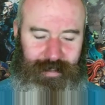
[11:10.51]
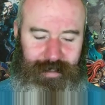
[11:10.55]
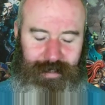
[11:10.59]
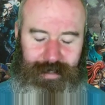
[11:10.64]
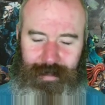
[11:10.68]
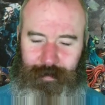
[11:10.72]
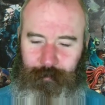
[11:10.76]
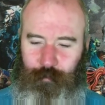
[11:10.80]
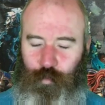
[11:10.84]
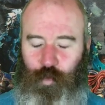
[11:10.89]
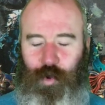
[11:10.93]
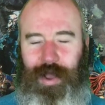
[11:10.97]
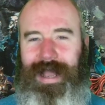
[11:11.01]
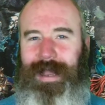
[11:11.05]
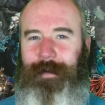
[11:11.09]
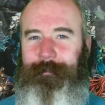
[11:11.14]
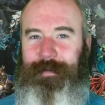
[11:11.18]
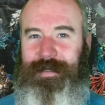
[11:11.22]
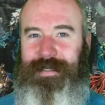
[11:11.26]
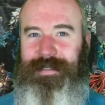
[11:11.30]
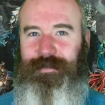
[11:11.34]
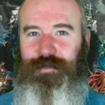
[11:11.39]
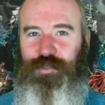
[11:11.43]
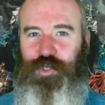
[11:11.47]
Um, what
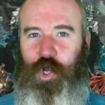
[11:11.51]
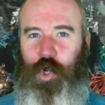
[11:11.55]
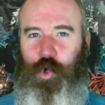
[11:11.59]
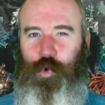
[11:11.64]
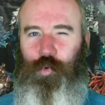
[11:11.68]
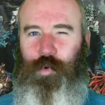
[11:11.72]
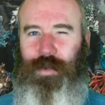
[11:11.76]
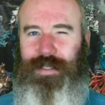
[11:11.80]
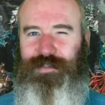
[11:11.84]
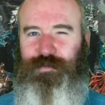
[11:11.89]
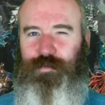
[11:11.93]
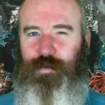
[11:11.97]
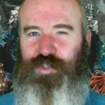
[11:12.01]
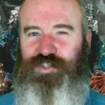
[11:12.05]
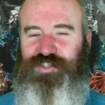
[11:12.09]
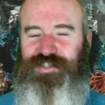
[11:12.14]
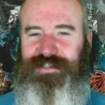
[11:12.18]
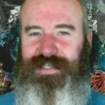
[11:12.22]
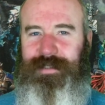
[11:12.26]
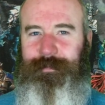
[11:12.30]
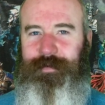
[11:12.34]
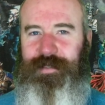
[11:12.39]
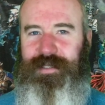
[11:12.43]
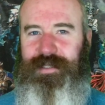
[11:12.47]
happened in Conquest
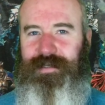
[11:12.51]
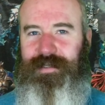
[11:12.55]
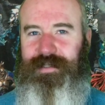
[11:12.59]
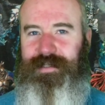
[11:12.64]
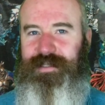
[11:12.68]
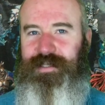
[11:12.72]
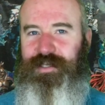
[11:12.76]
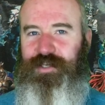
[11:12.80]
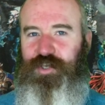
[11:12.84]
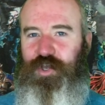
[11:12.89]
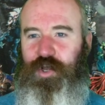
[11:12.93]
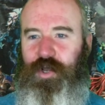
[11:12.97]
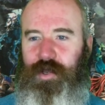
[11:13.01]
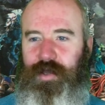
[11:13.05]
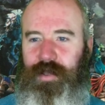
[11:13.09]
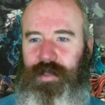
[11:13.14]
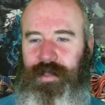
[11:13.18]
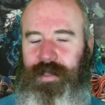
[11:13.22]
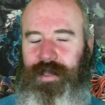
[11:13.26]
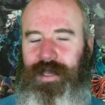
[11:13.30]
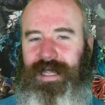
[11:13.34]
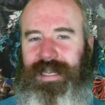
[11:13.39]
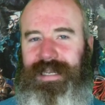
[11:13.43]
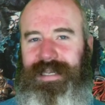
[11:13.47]
was typically you got